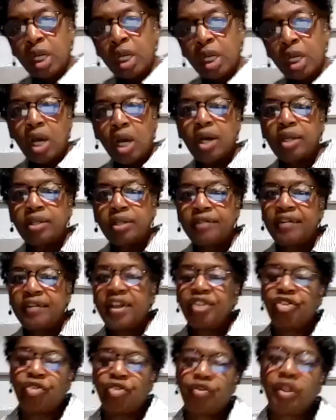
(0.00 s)
LaVette
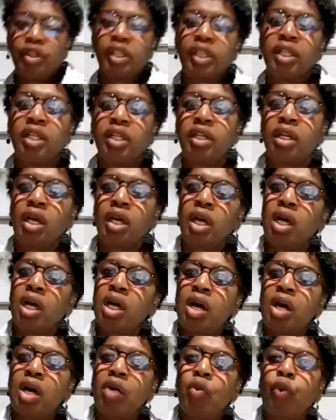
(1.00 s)
Strickland,
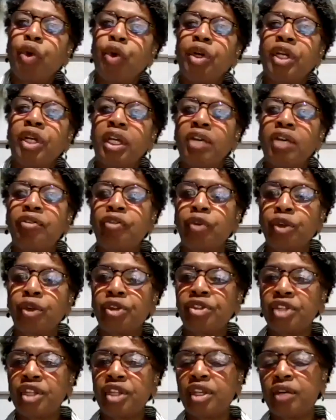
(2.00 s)
working for
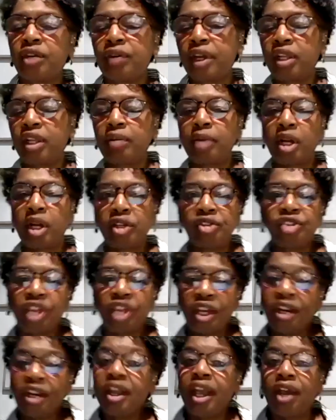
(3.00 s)
Sunday Riley Modern
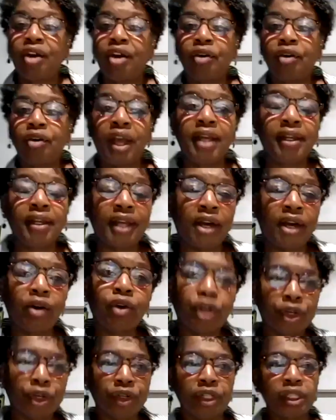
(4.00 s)
Skincare right now,
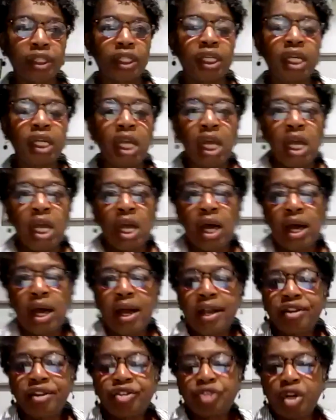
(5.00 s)
currently.
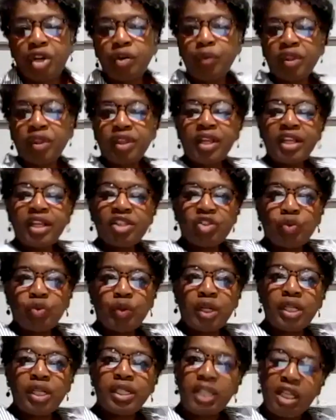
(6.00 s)
I started with
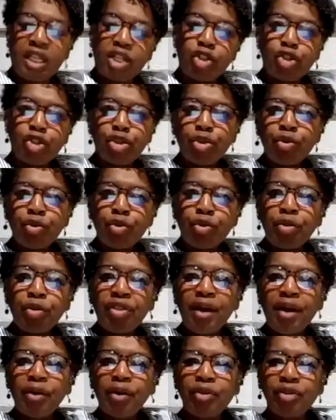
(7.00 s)
NetSuite in
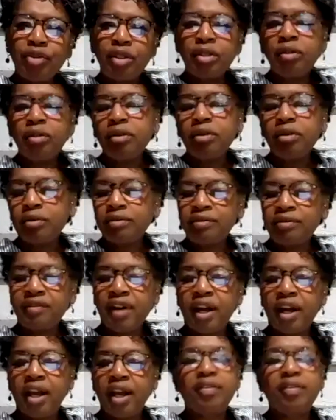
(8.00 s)

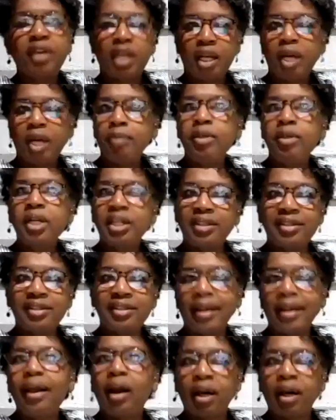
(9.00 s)
2005. And I'm going to
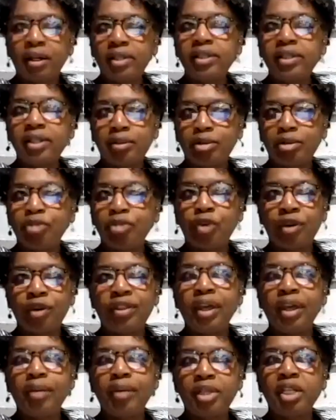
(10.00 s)
say honestly before
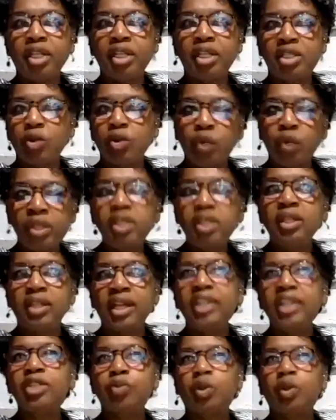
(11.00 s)
that, because it wasn't
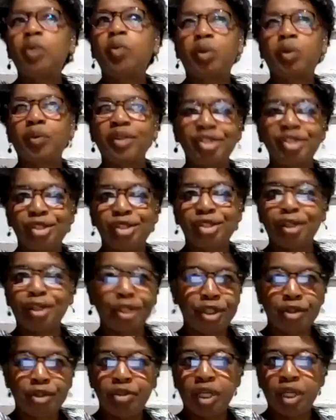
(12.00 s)
NetSuite when we started
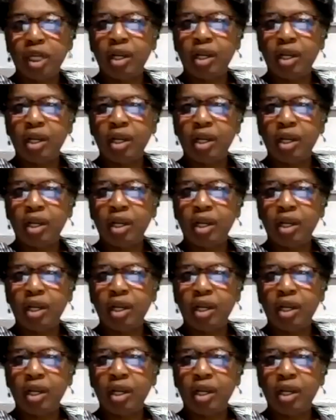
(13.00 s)
using it. I